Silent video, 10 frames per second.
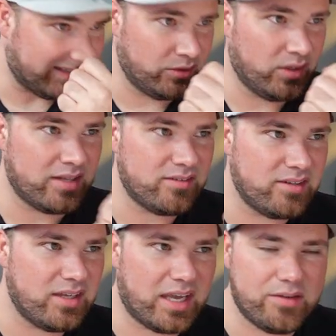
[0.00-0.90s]
you can
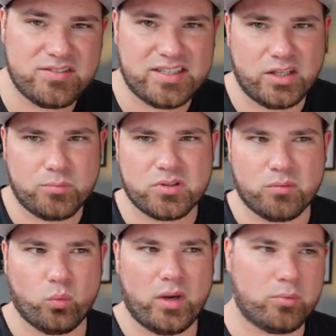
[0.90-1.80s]
see I've set up
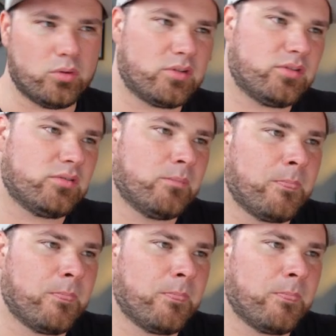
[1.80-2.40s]
some webhooks.